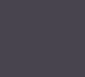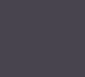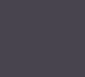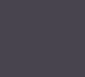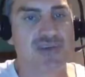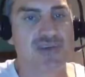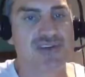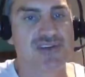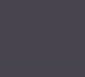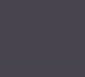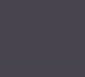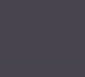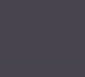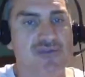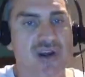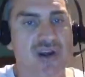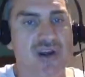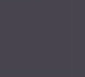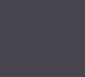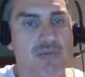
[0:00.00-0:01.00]
Bishop. I've
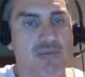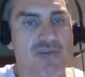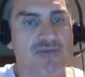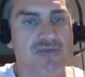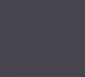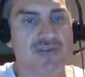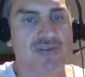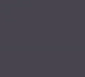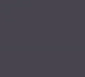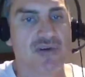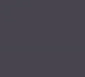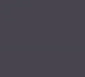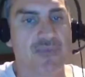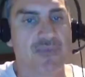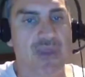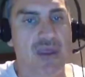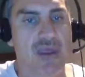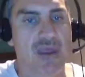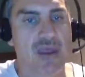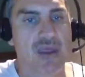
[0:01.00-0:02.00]
rung them before,
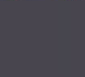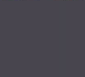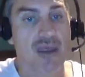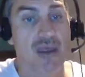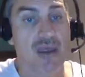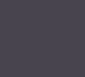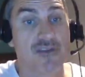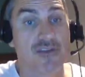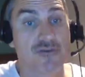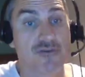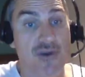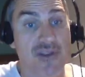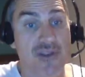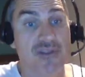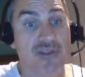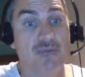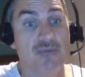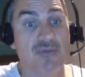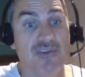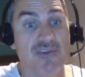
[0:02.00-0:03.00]
threatened
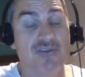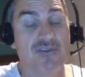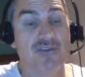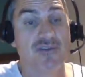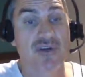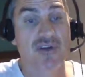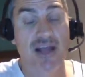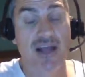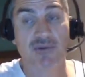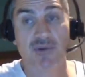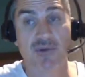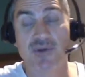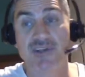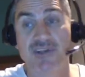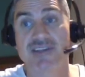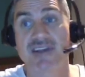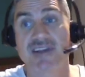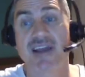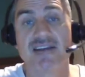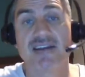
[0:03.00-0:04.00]
them before a couple of
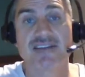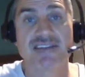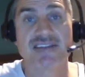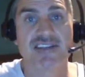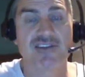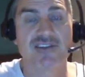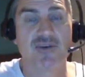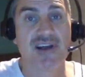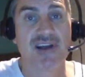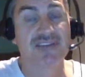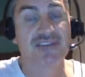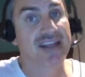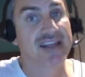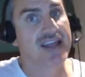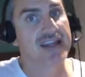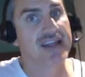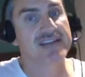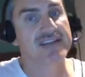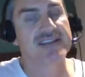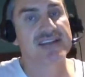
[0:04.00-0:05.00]
weeks ago, said do I have to
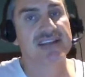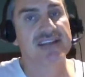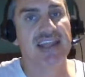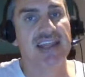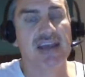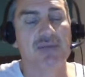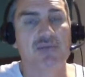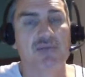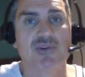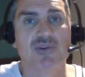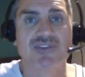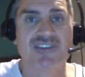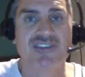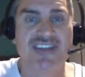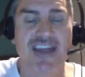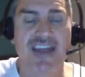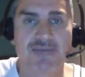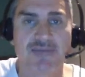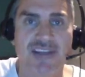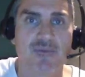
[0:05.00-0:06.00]
land at Sydney Airport and
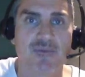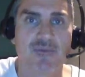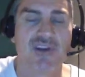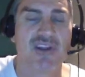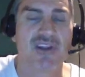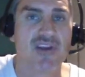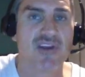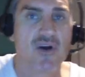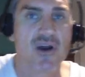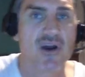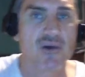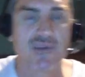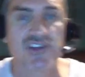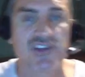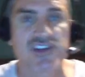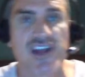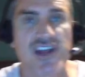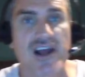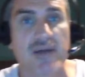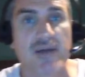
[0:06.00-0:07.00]
stab someone in the eye with a
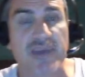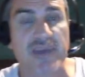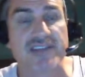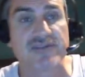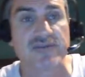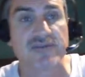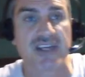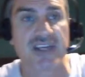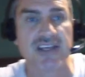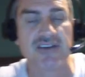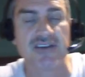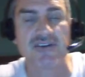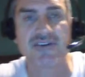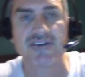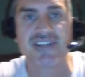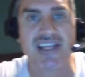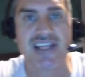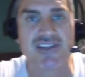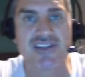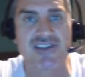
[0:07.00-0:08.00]
sharp pencil to get your
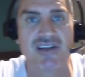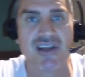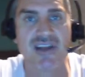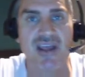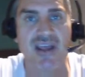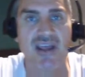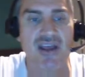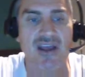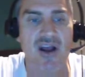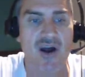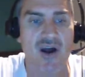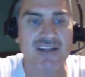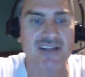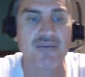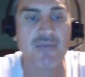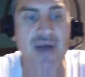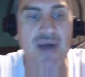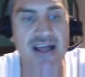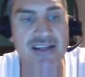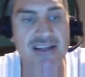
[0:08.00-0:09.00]
attention? I
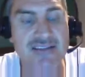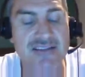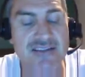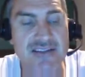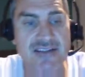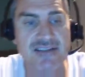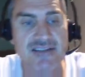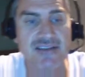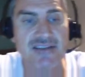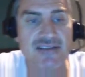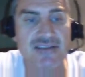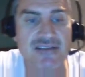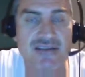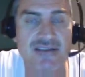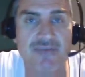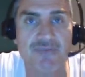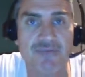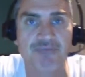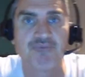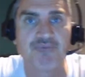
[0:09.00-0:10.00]
demand
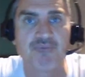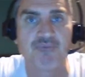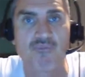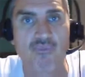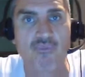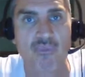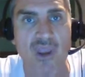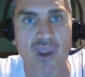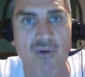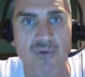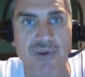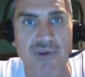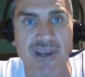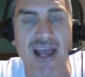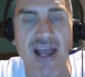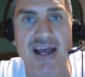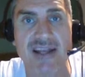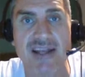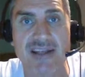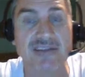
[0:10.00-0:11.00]
assistance
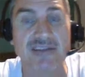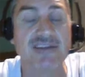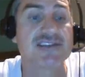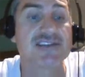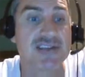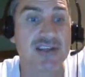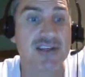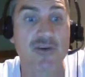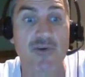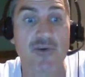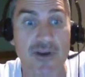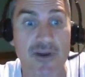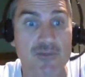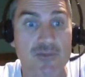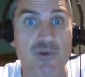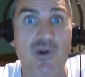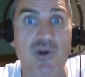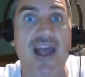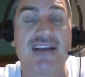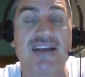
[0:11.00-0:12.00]
regarding this
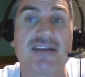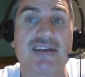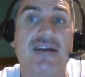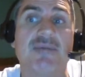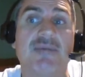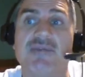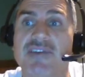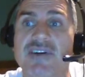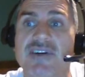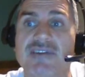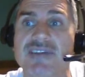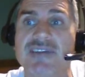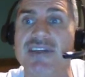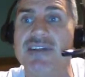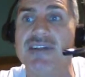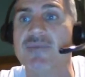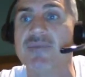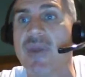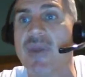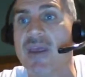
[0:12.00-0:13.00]
incredible case I'm involved
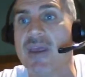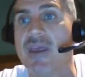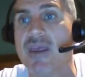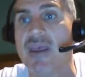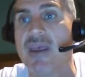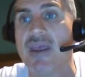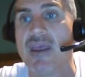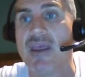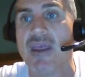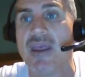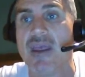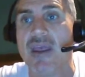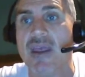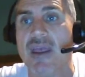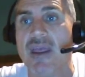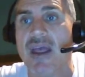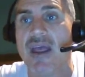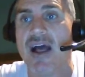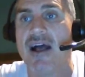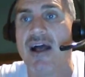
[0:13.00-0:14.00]
in.
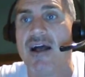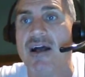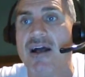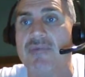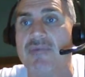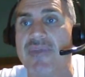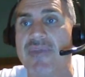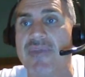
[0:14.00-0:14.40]
And